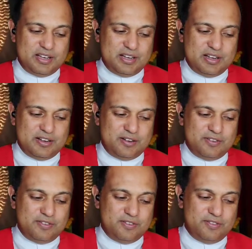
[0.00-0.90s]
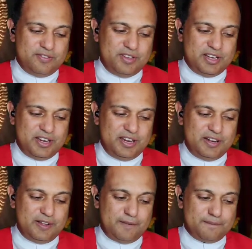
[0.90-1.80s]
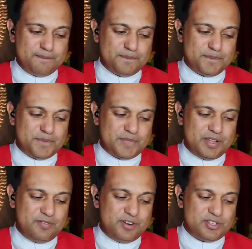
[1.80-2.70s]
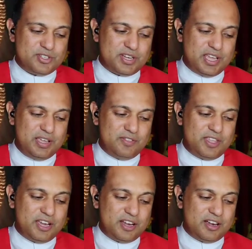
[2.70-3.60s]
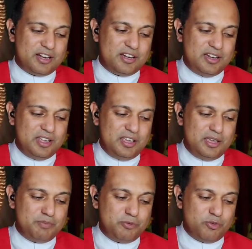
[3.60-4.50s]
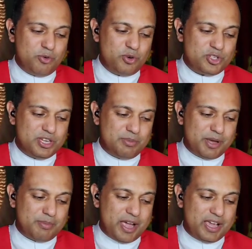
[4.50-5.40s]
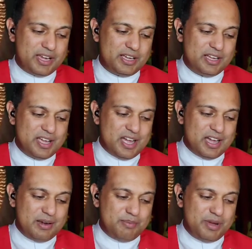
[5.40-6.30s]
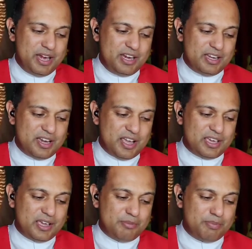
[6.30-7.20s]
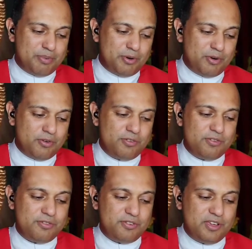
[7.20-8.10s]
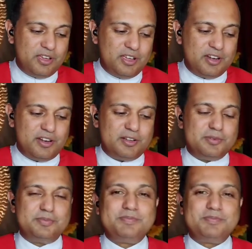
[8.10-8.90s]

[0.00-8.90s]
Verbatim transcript: uh, we read in verse 3 They cut deep wounds in my back and made it like a plowed field.